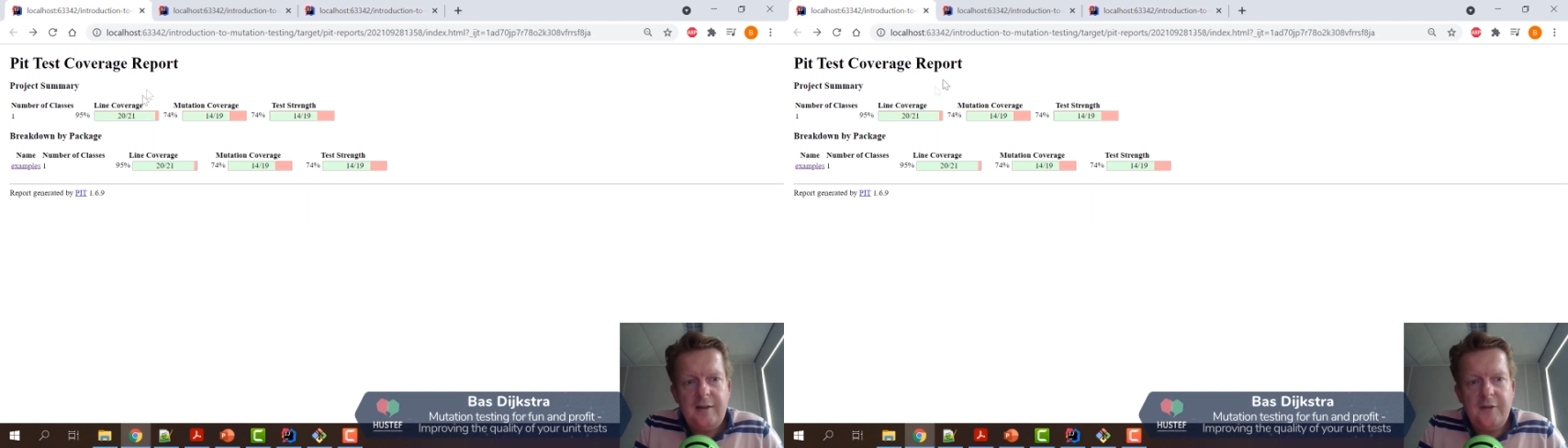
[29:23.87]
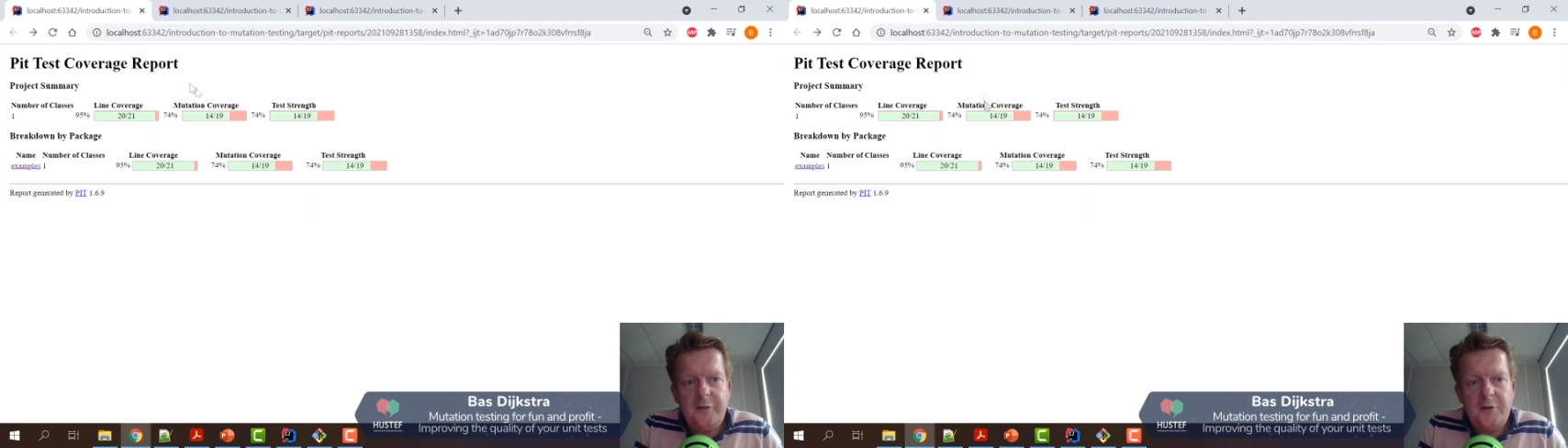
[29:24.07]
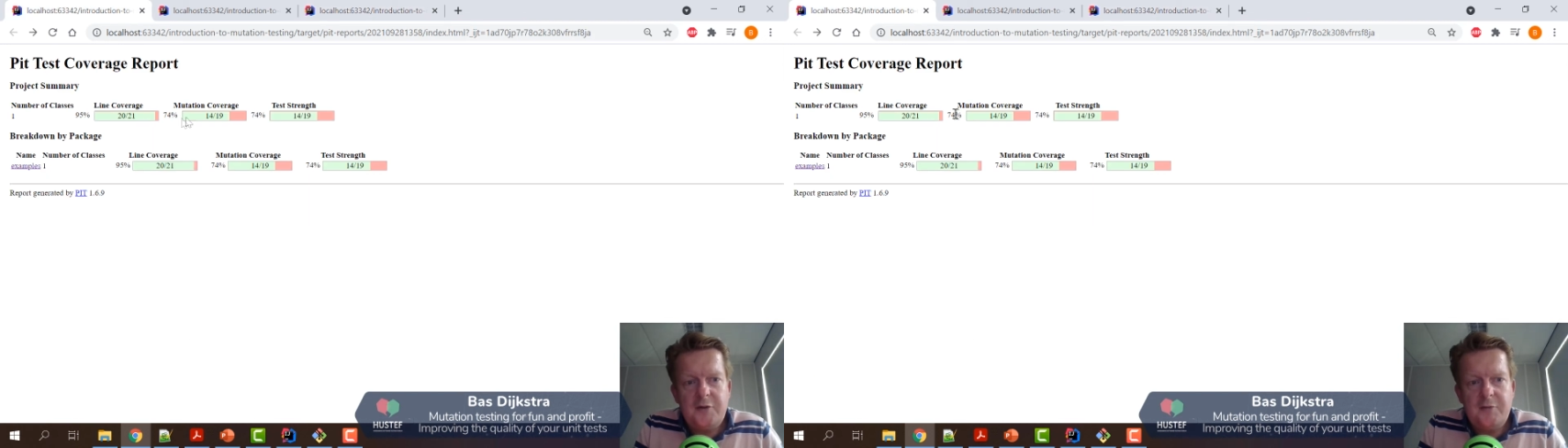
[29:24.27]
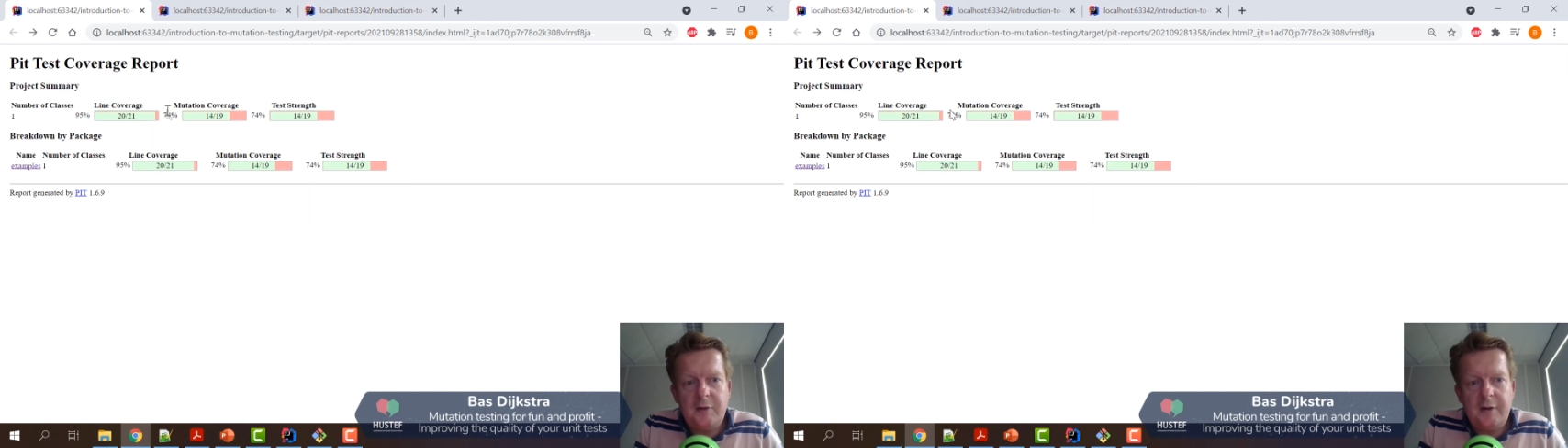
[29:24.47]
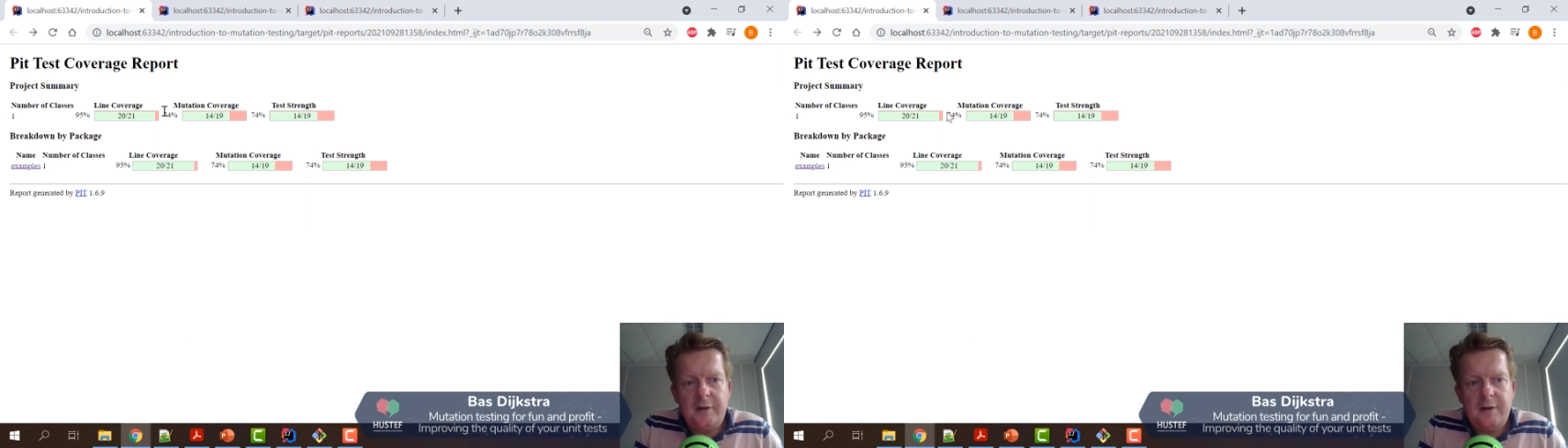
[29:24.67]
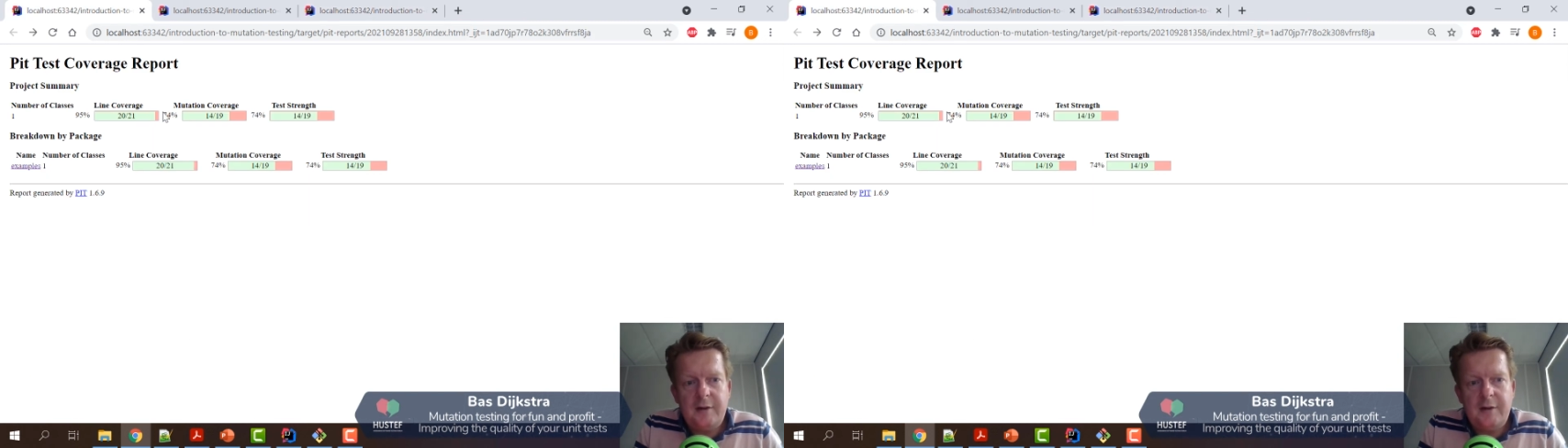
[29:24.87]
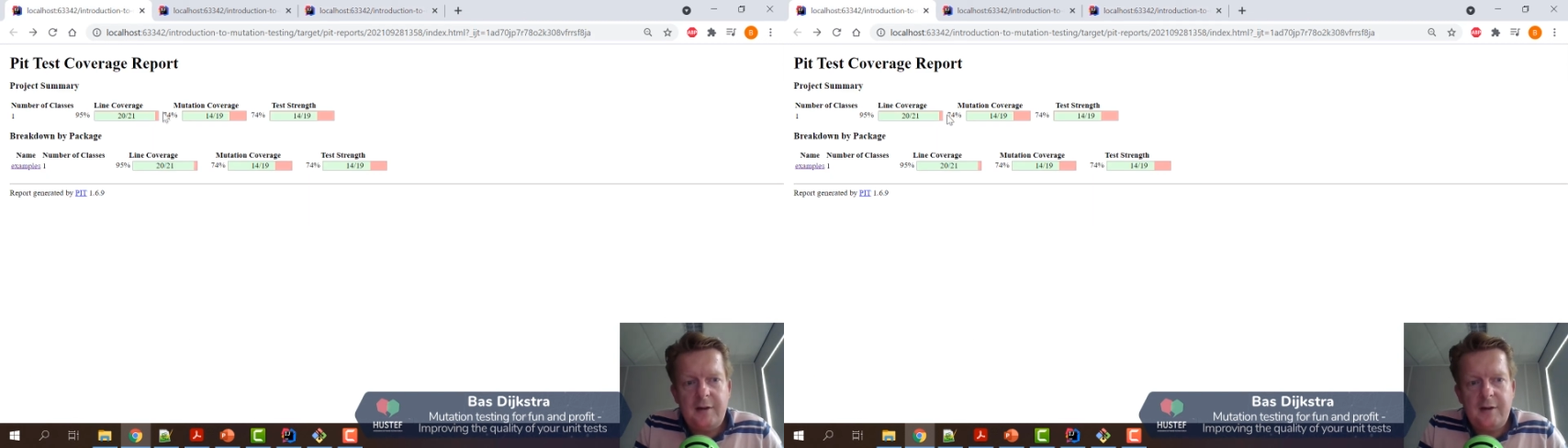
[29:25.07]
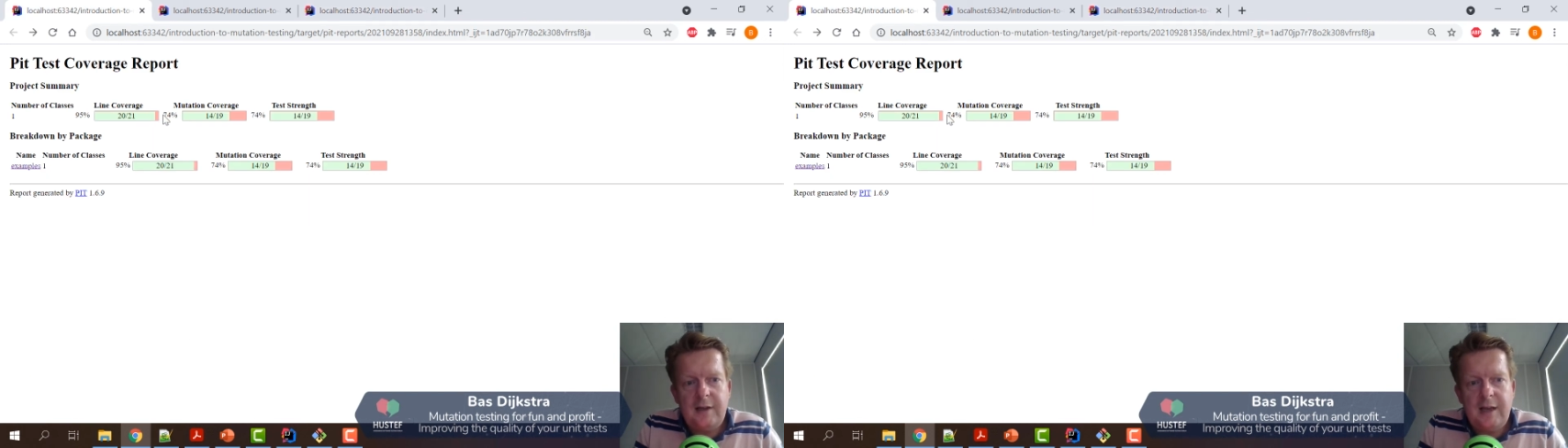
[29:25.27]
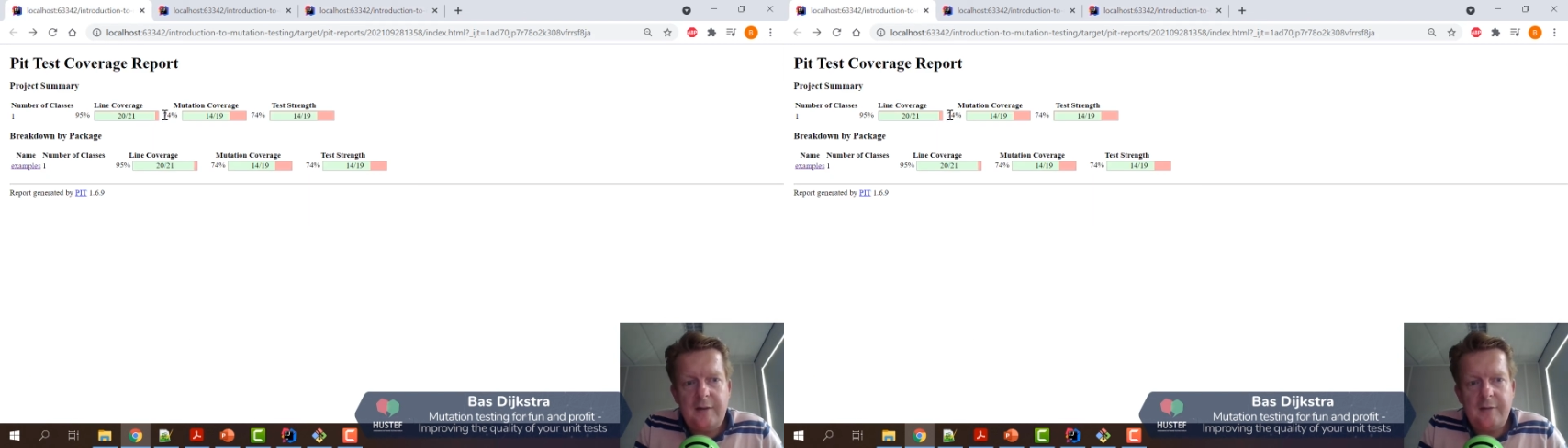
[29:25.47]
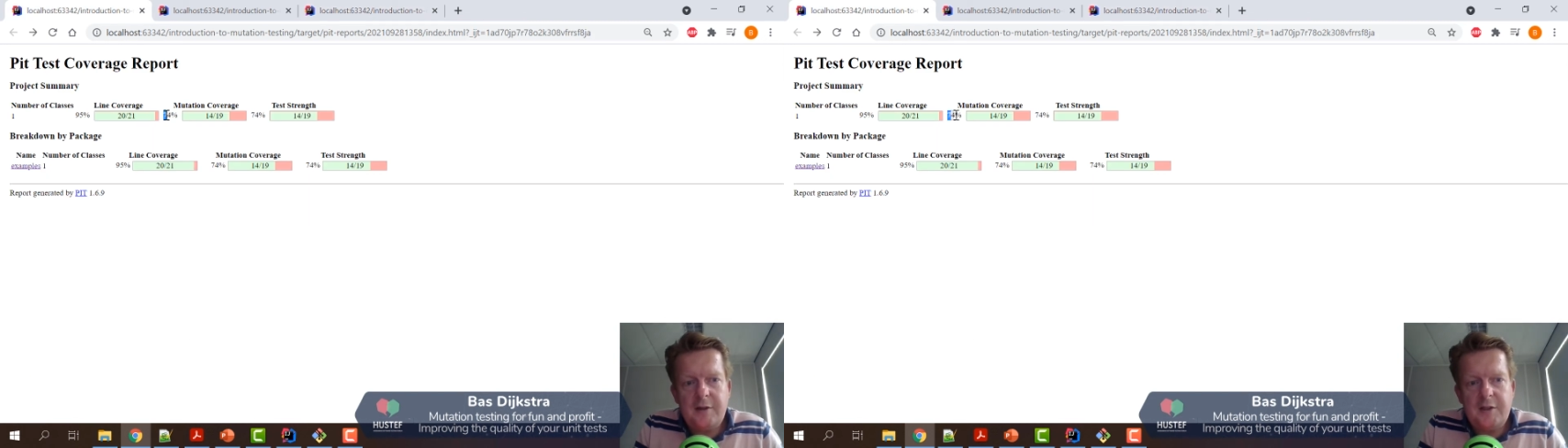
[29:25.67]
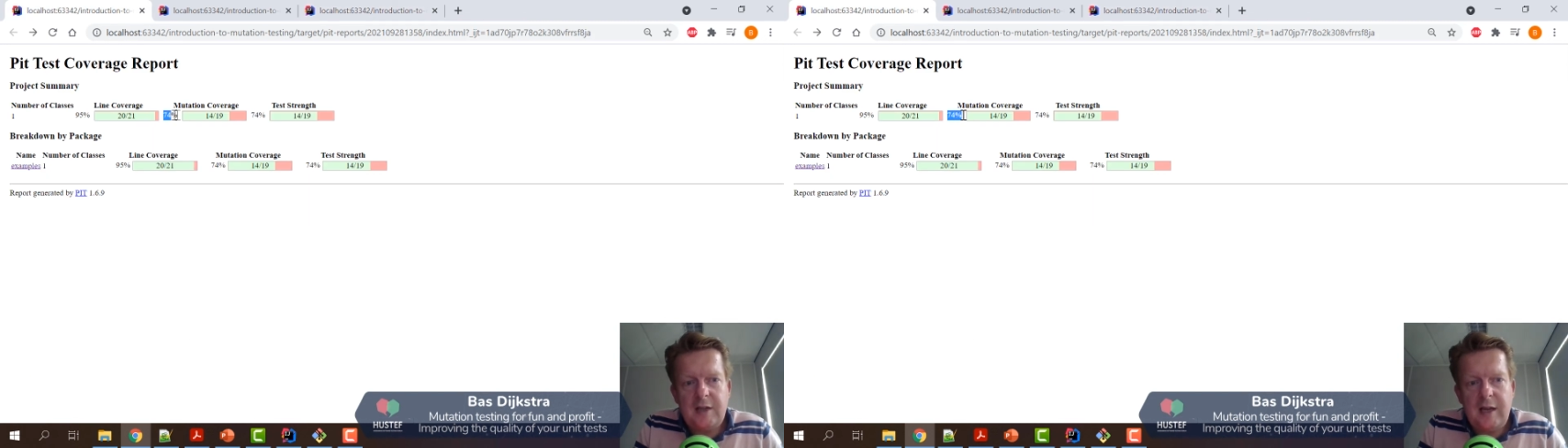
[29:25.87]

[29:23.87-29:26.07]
the first run gave us